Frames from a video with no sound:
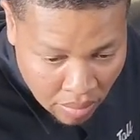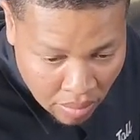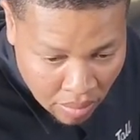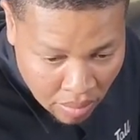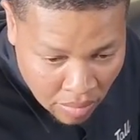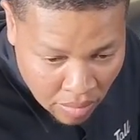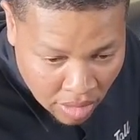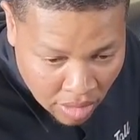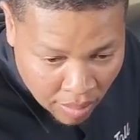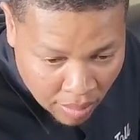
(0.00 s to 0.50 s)

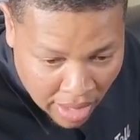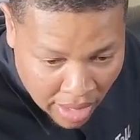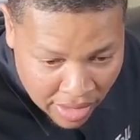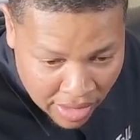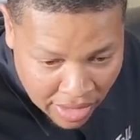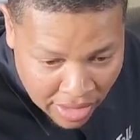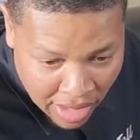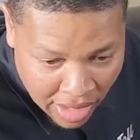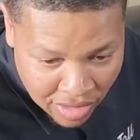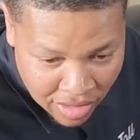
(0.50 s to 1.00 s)
Somebody
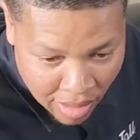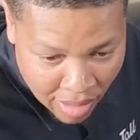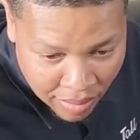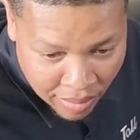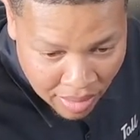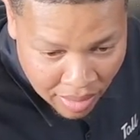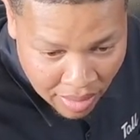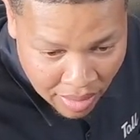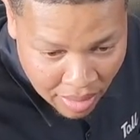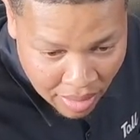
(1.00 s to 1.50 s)
said something.
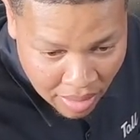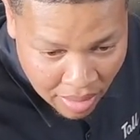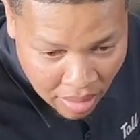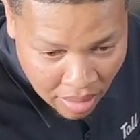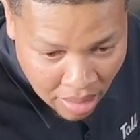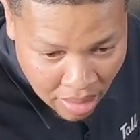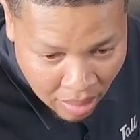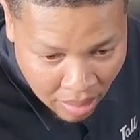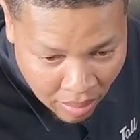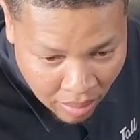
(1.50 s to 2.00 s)

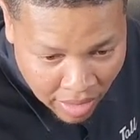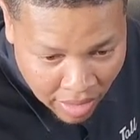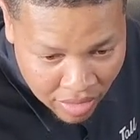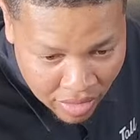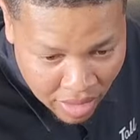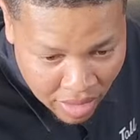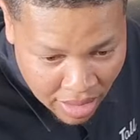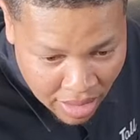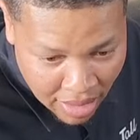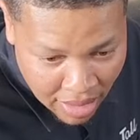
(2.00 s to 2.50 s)
What did they
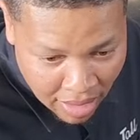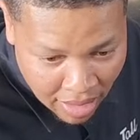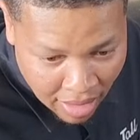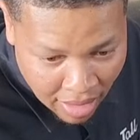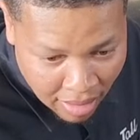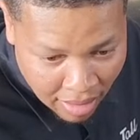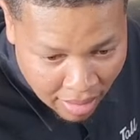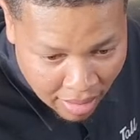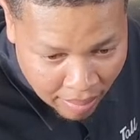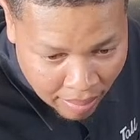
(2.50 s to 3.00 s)
say?
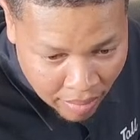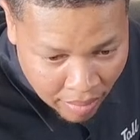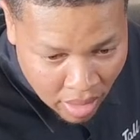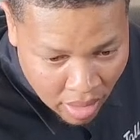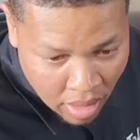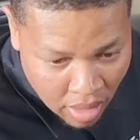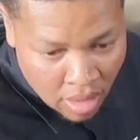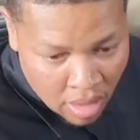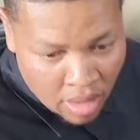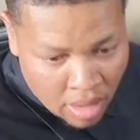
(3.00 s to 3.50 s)

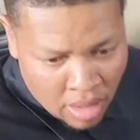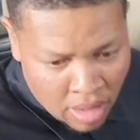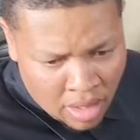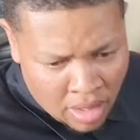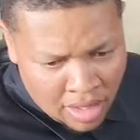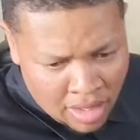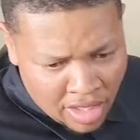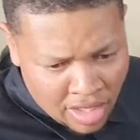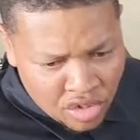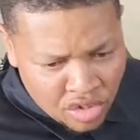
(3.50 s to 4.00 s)

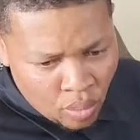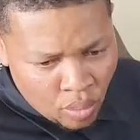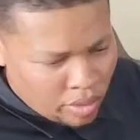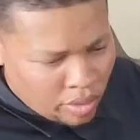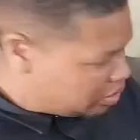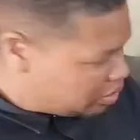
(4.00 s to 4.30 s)
Yes, you will.